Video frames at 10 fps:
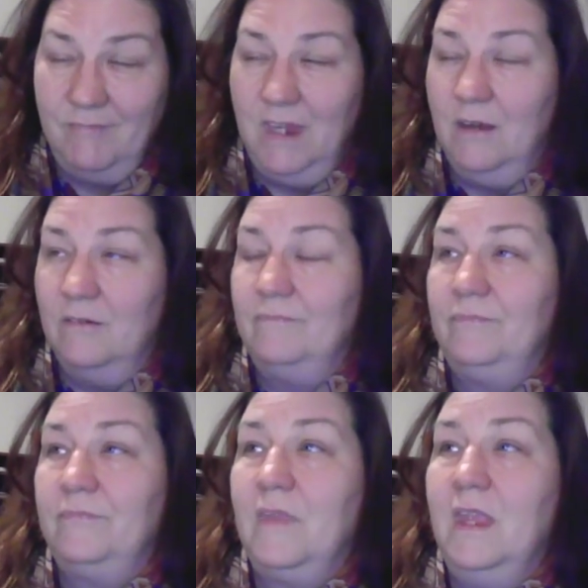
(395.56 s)
you know,
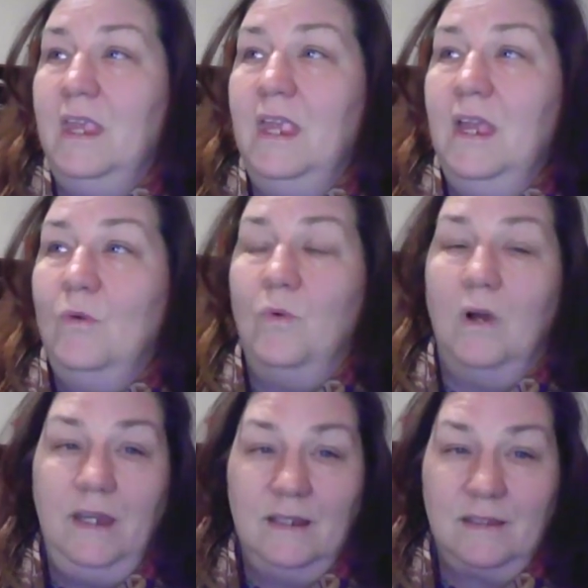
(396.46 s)
well,
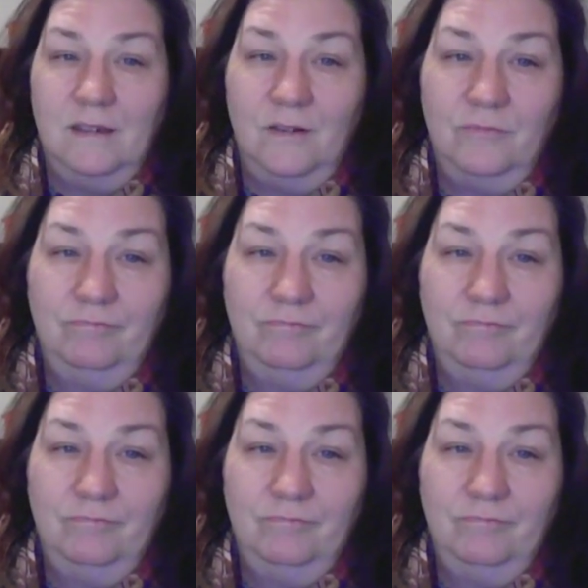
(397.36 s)
he doesn't know.